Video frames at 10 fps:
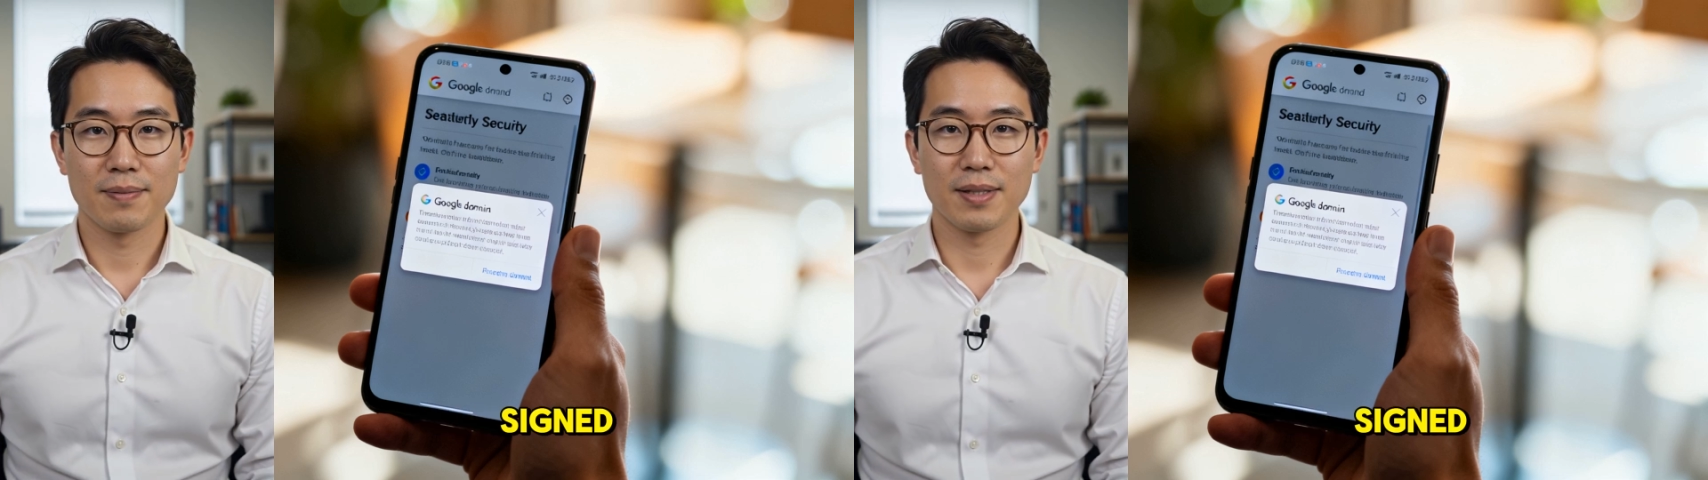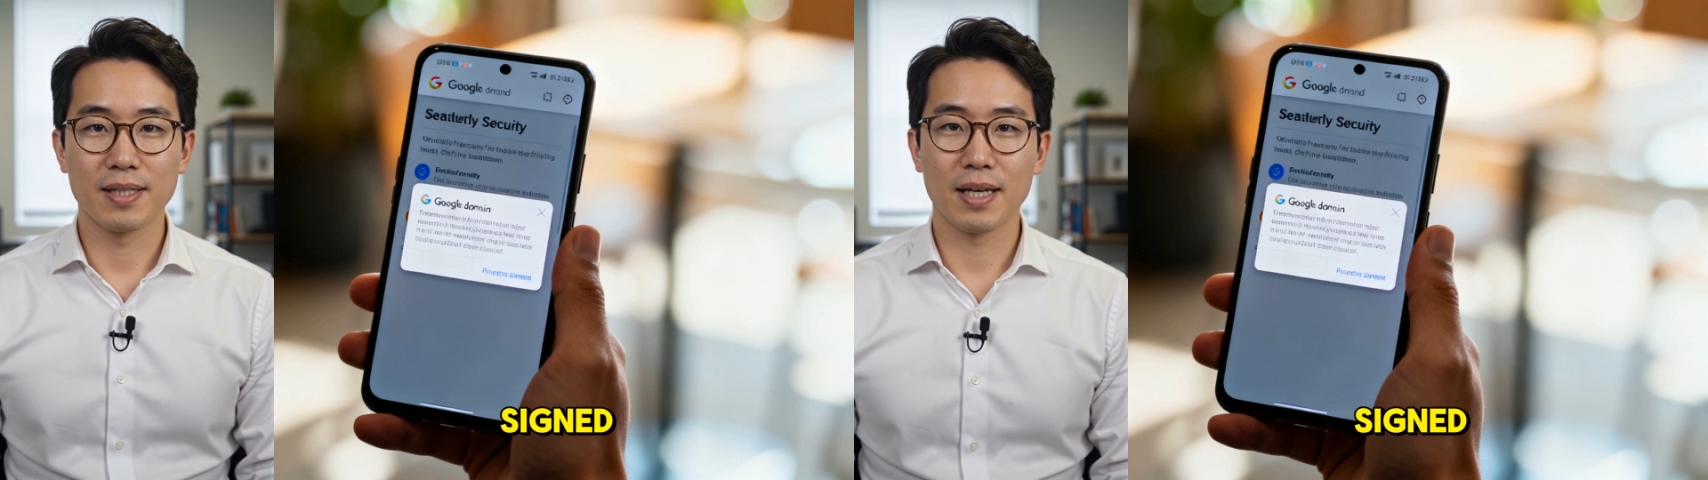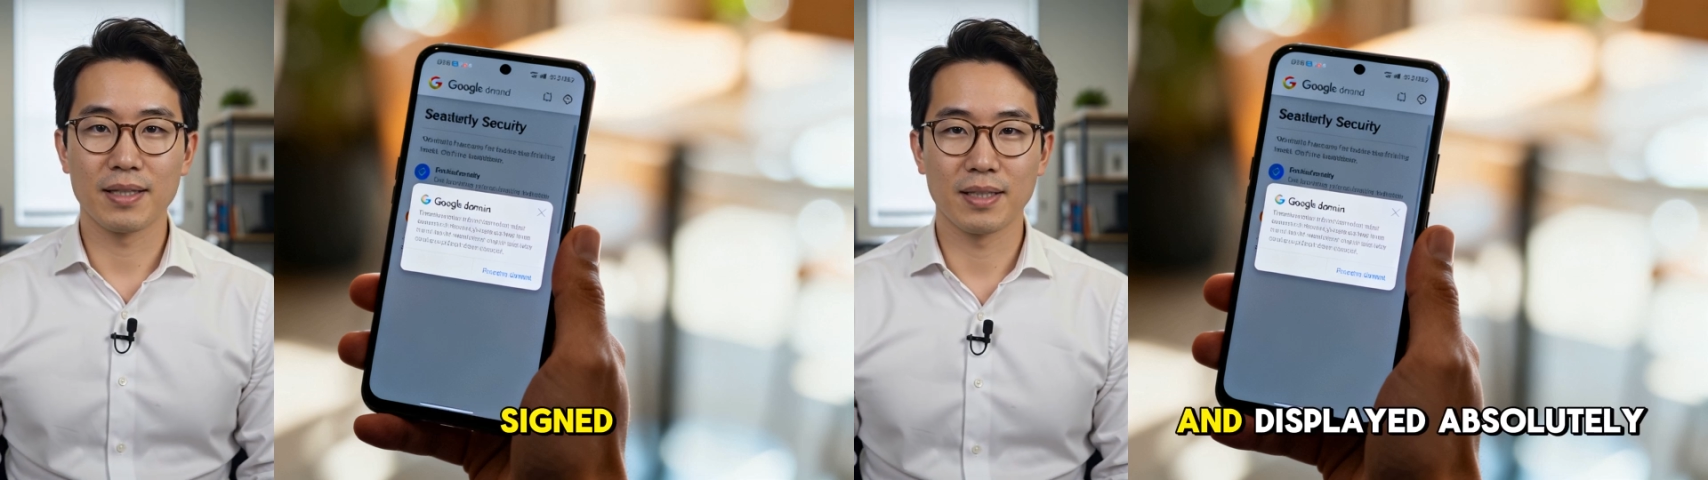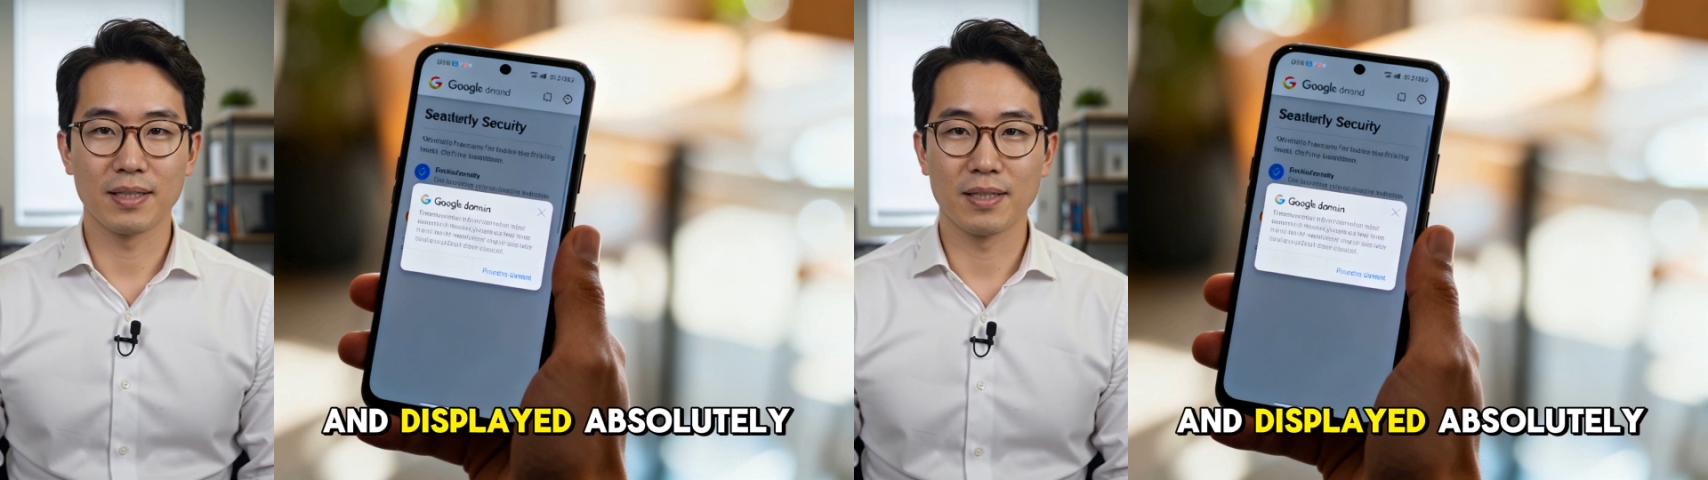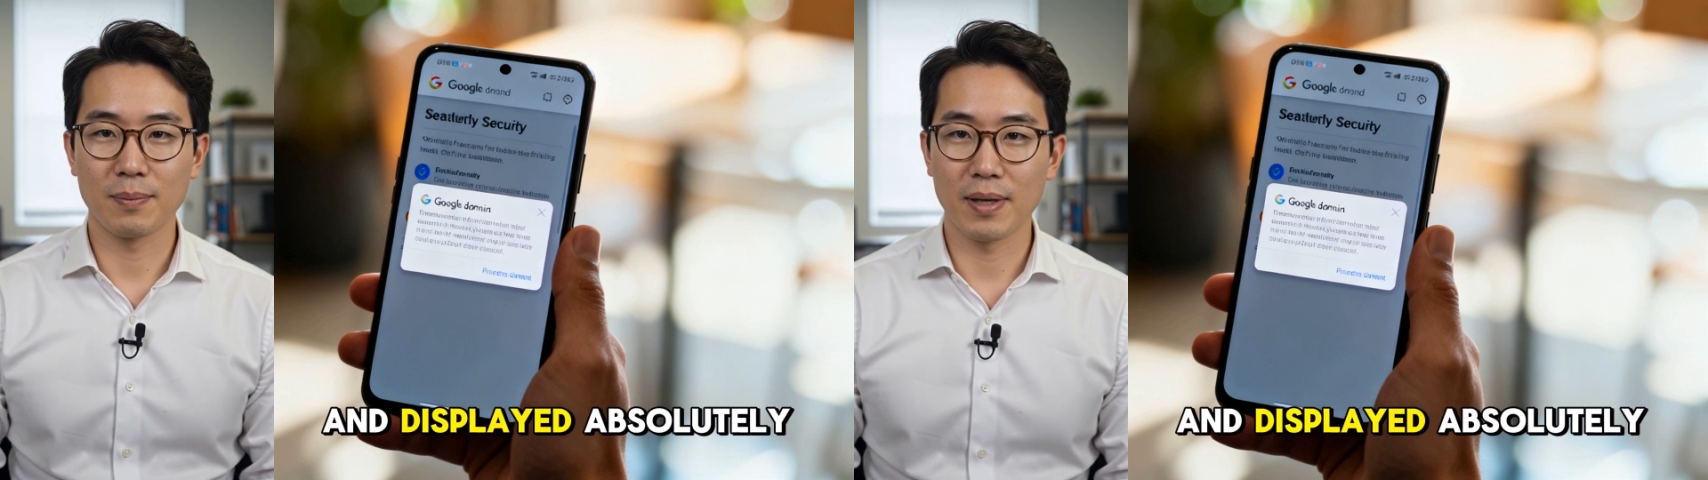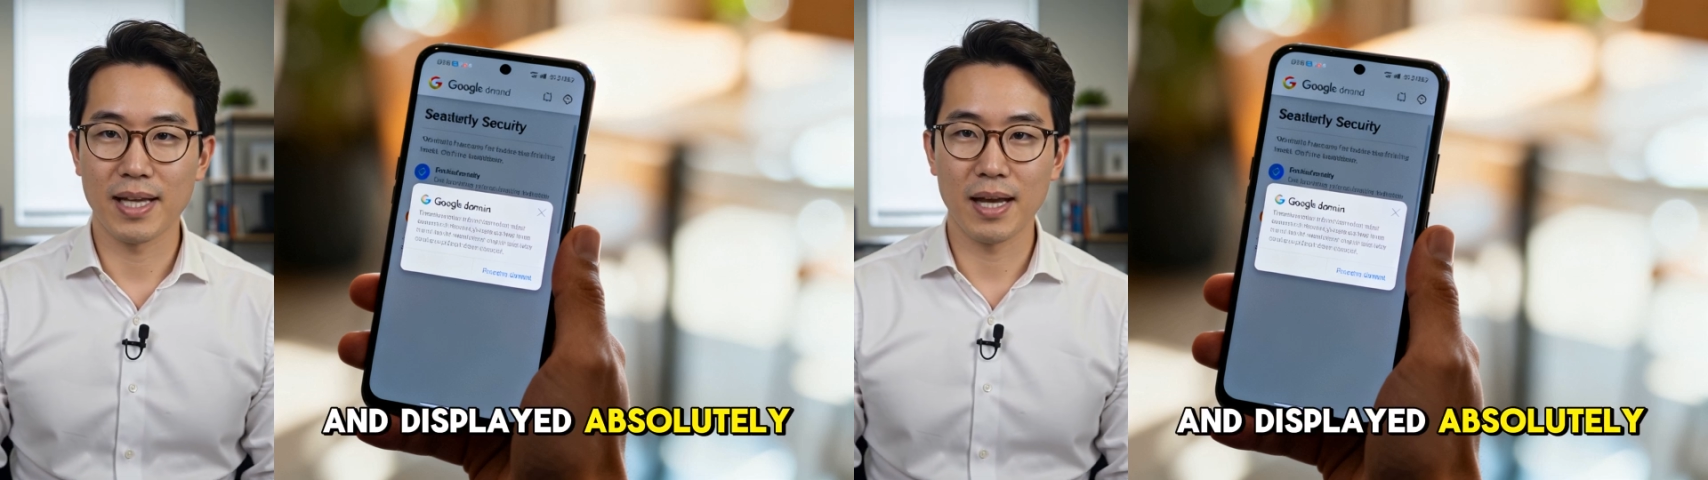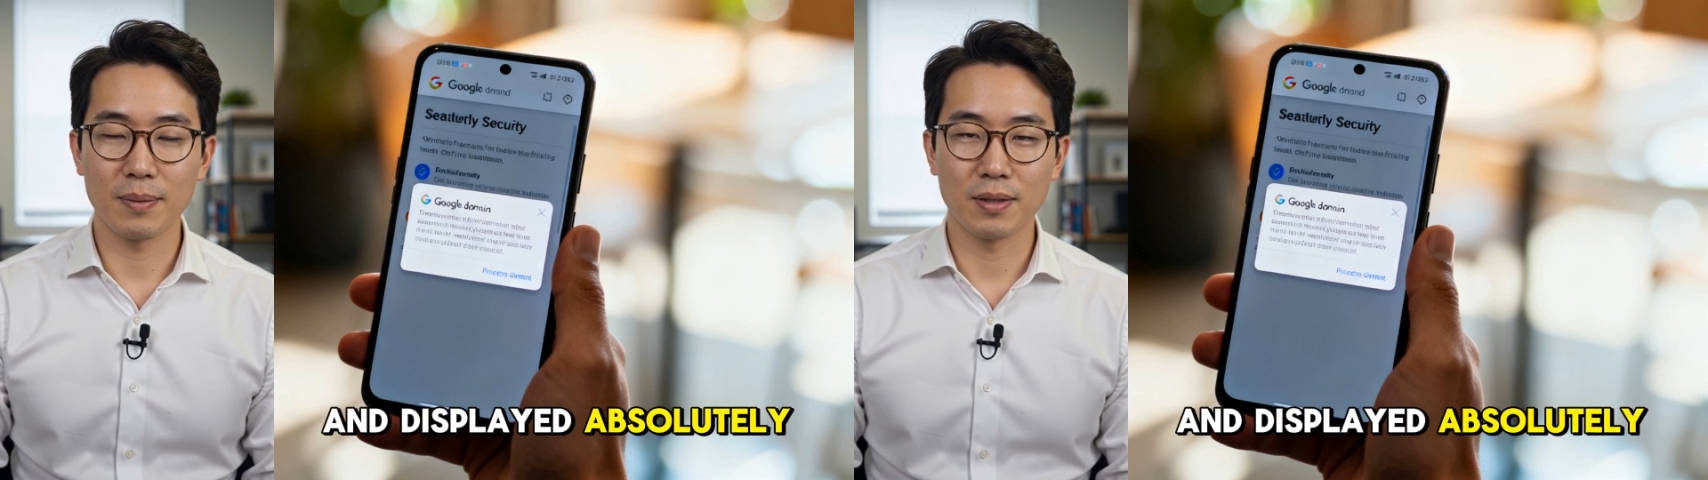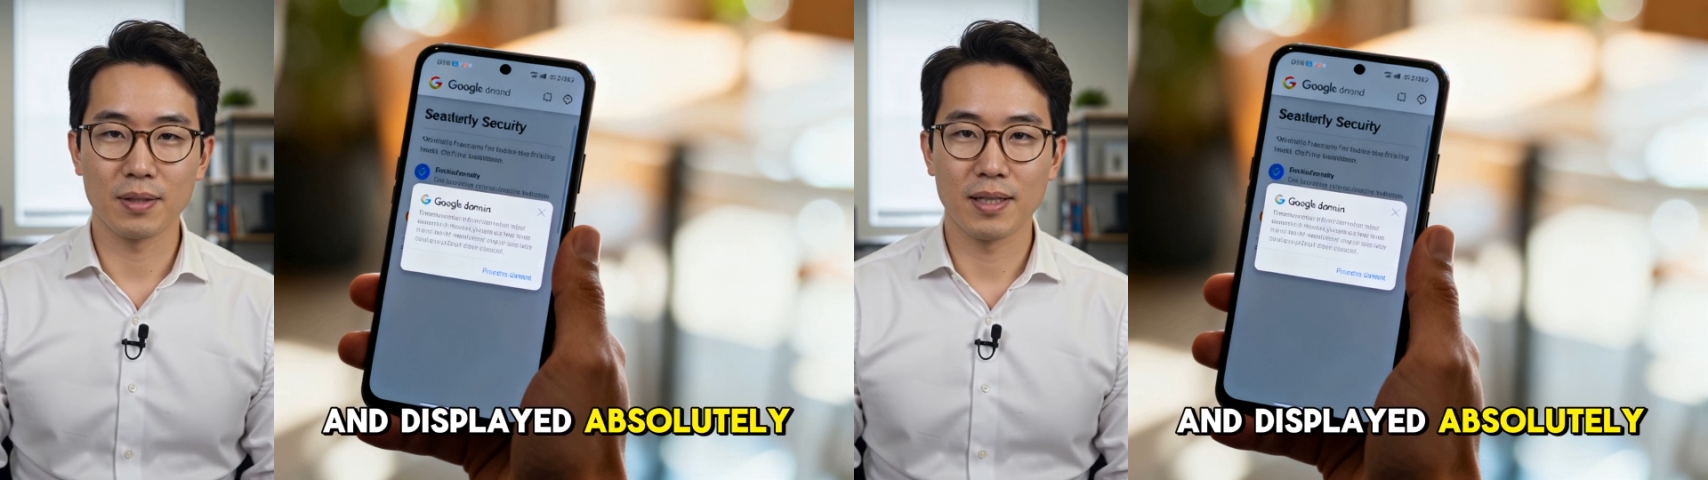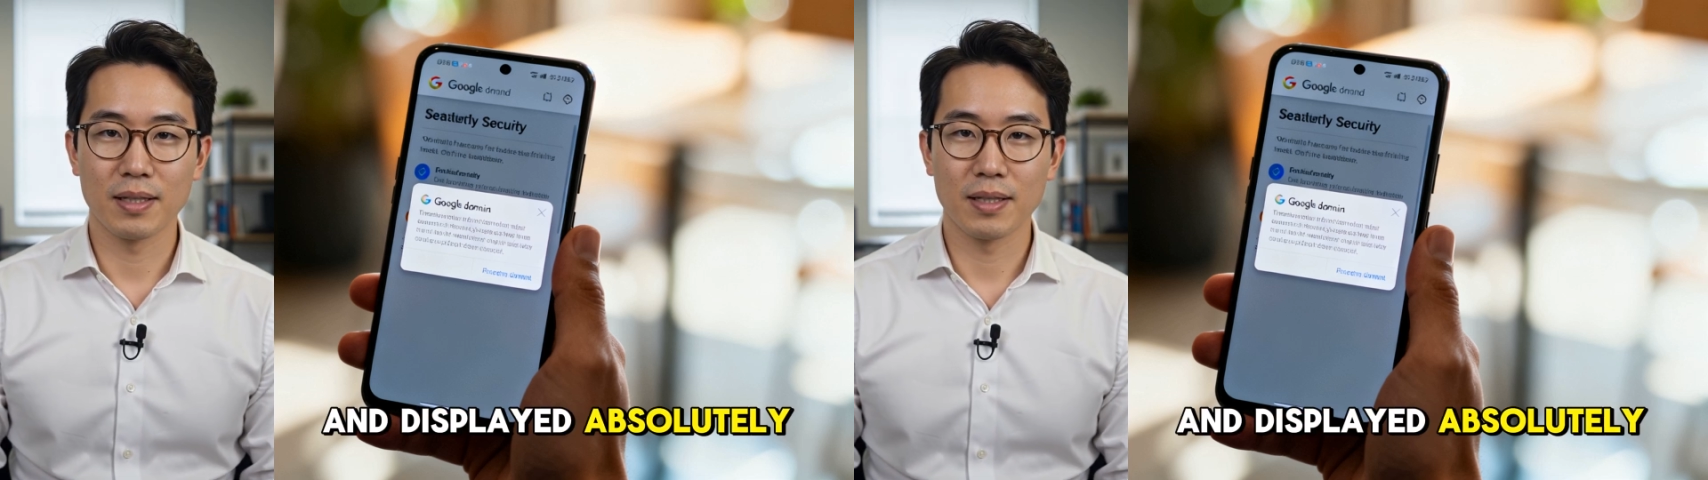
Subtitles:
signed, and displayed absolutely